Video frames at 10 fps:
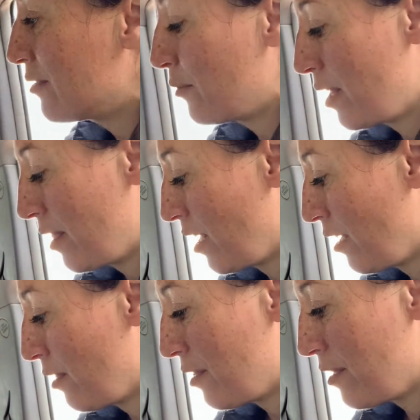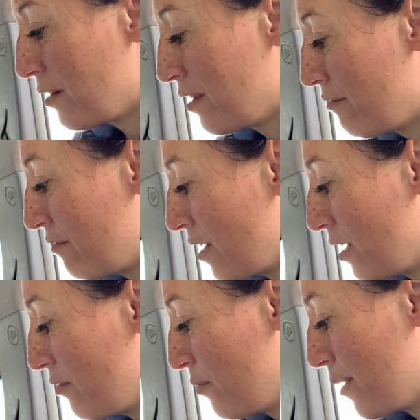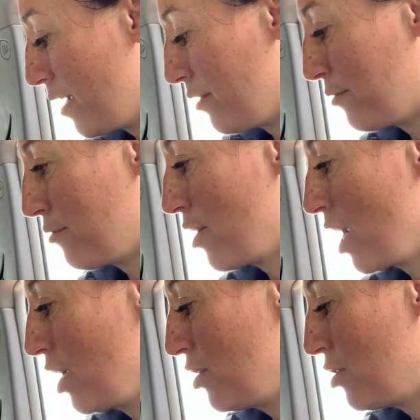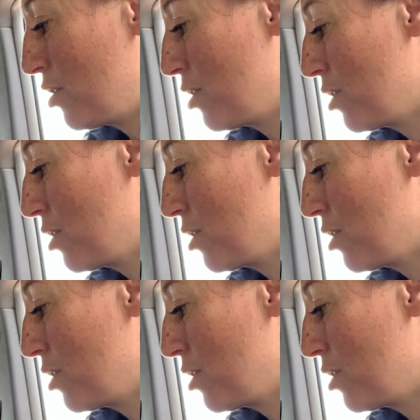with a 35-mile range